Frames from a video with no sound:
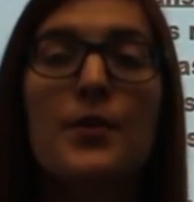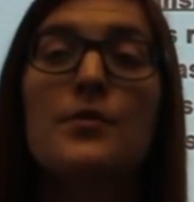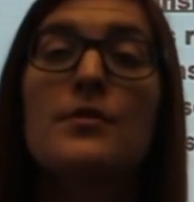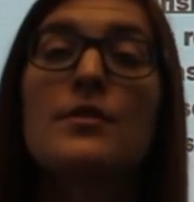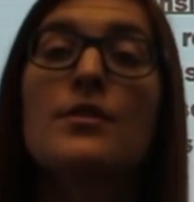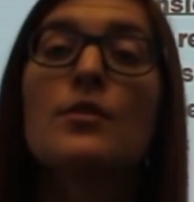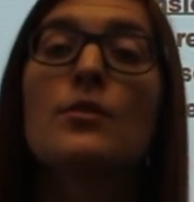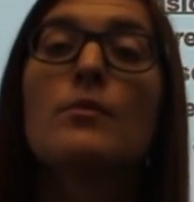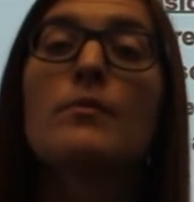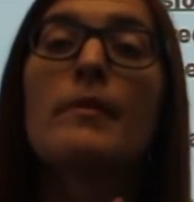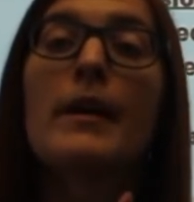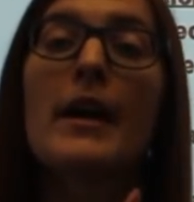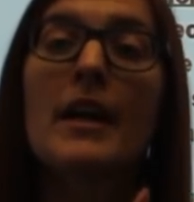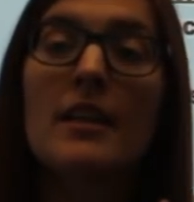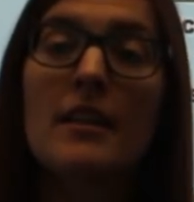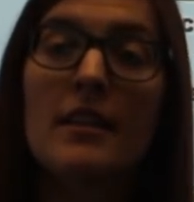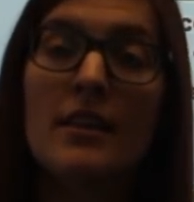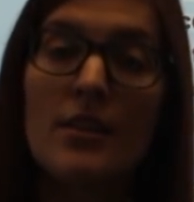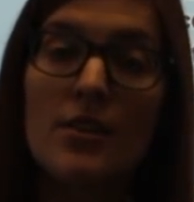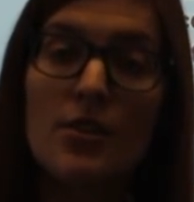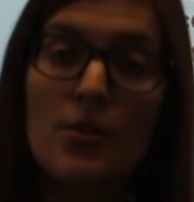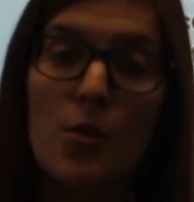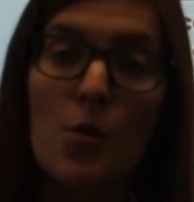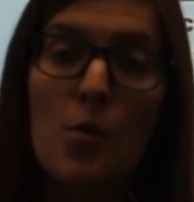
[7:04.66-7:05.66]
goes
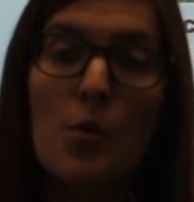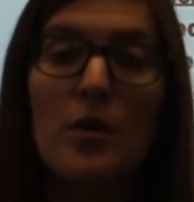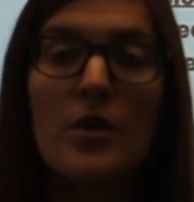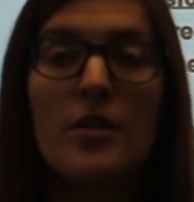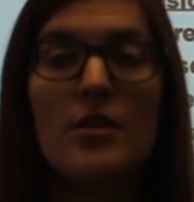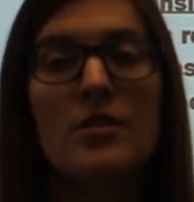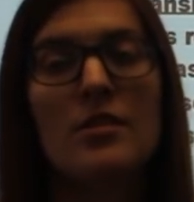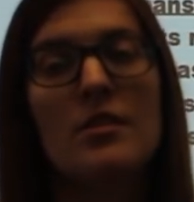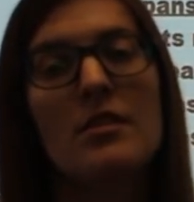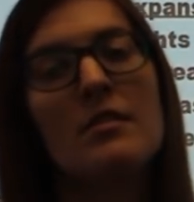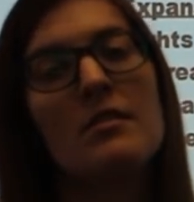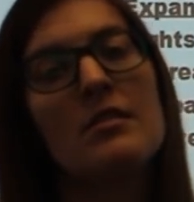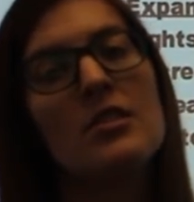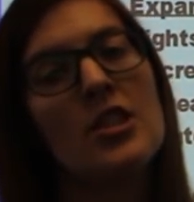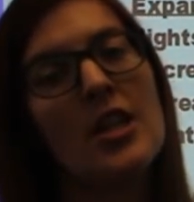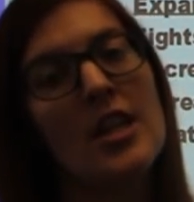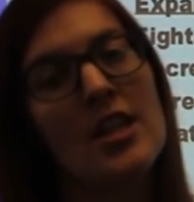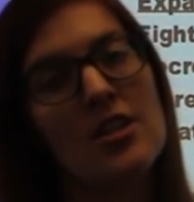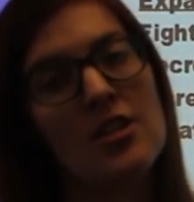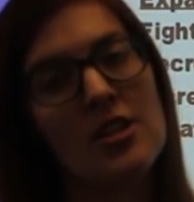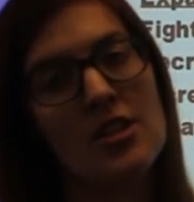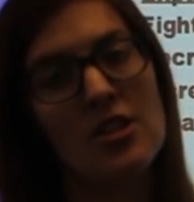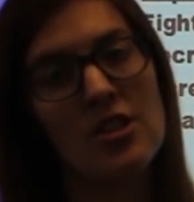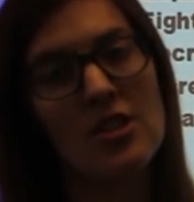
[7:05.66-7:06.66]
directly towards
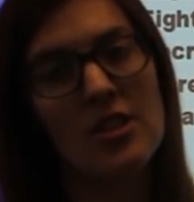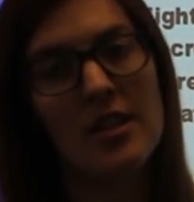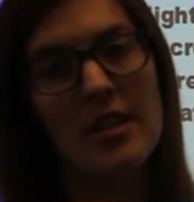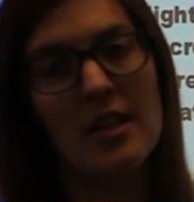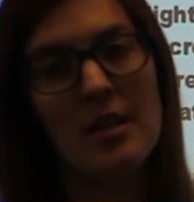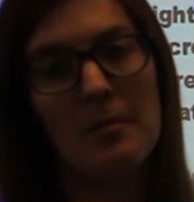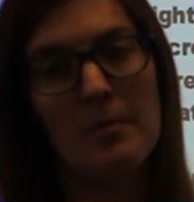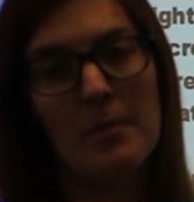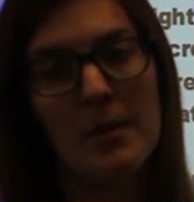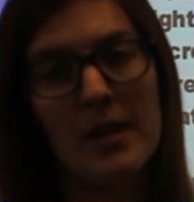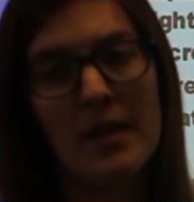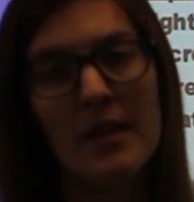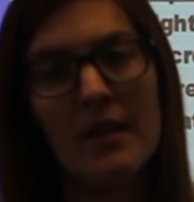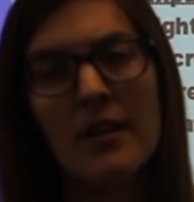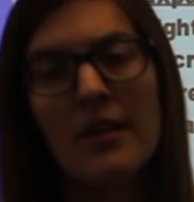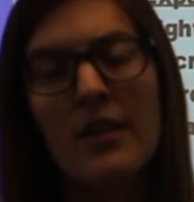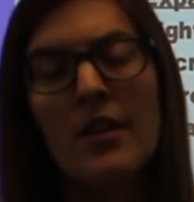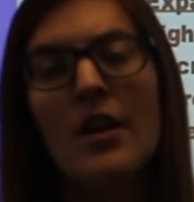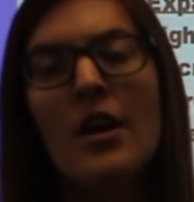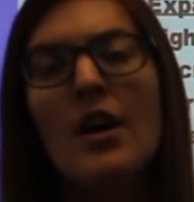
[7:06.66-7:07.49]
changing GDP,